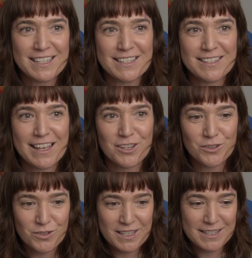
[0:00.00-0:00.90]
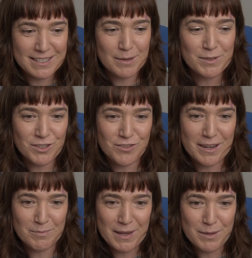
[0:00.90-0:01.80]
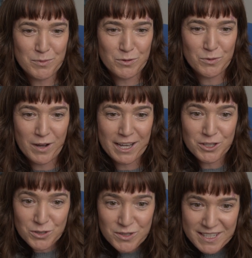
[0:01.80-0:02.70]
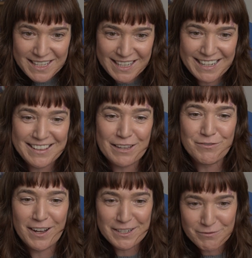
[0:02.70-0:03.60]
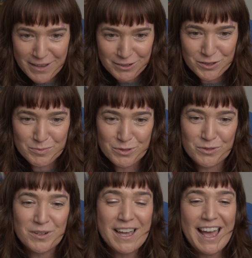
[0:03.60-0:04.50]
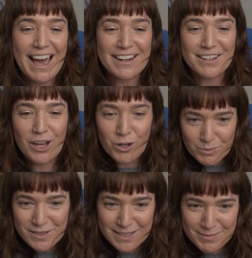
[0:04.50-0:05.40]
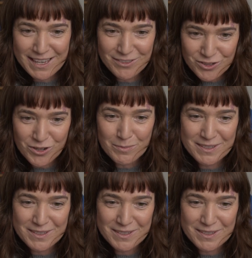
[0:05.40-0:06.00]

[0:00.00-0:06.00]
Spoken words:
is that you can demonstrate people are using it and they find it valuable and it helps them get the job